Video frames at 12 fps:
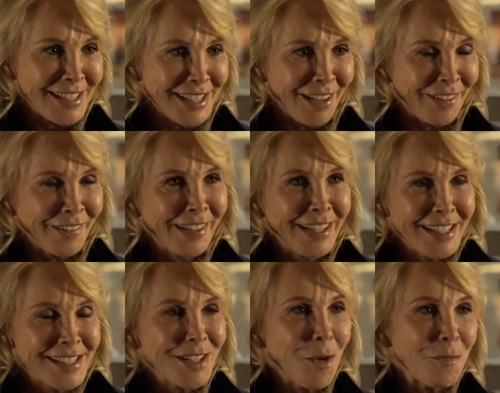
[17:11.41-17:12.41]
So
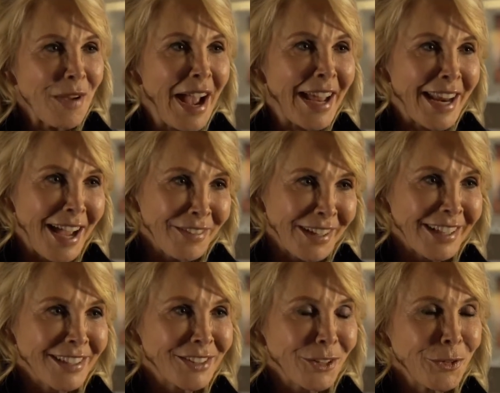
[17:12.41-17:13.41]
it's not bad
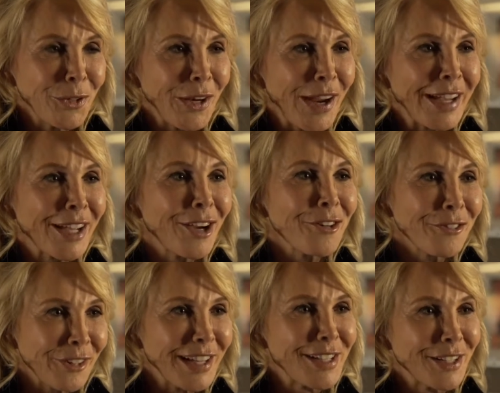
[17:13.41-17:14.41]
having two great
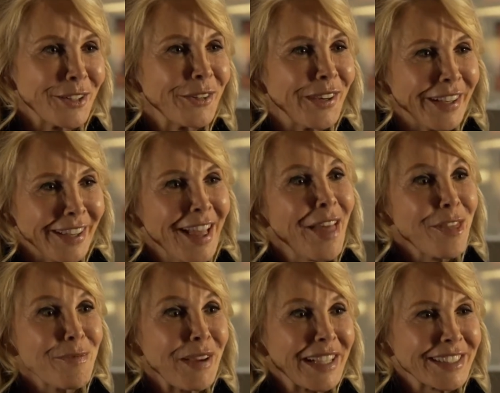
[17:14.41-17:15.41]
girlfriends who are
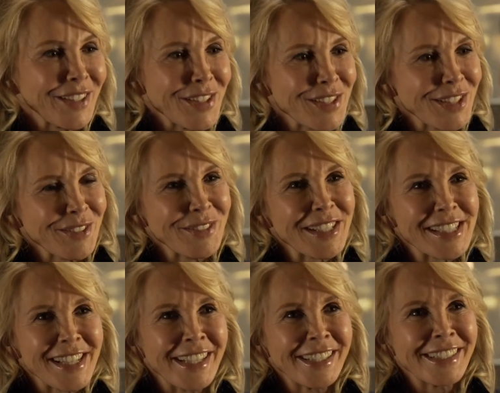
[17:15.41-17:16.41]
the best costume
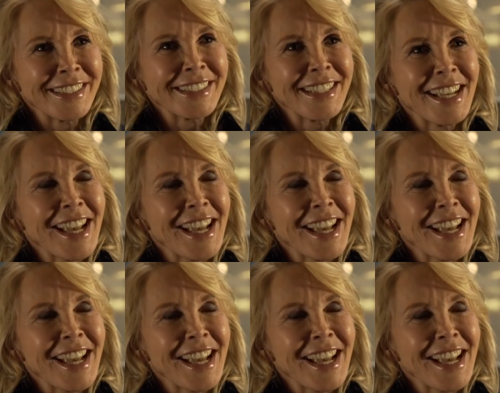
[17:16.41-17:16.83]
designers.